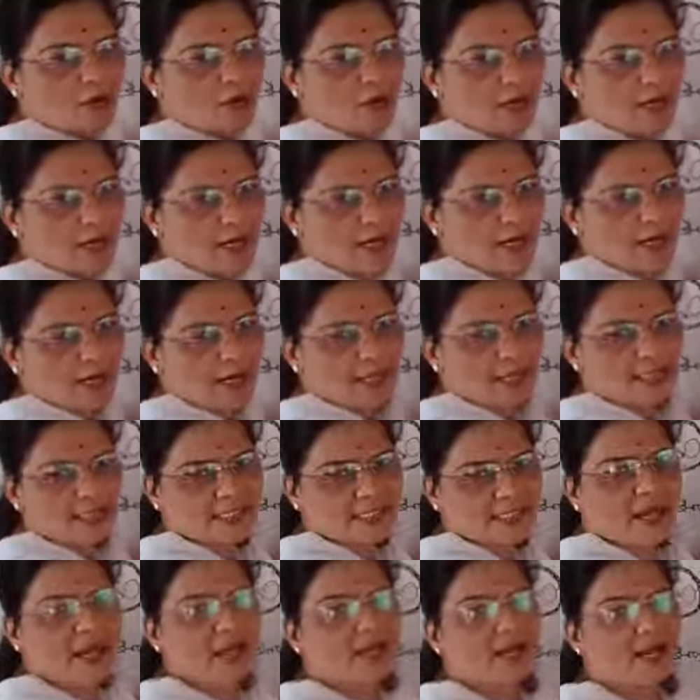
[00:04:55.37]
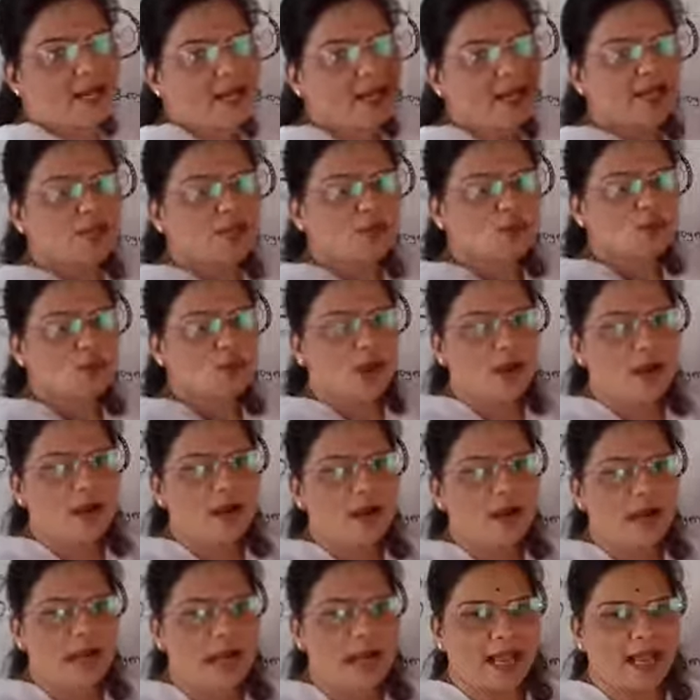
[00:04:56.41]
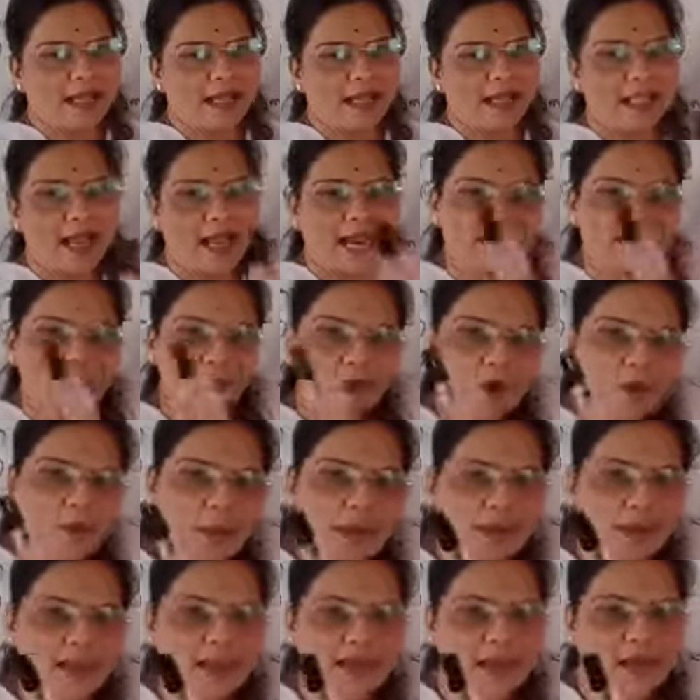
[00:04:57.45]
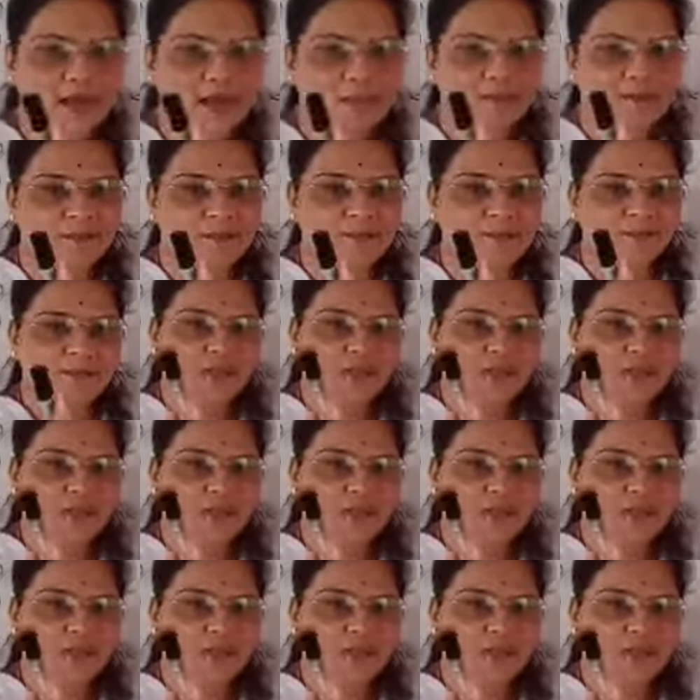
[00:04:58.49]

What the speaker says: uterus is called as the endometrium.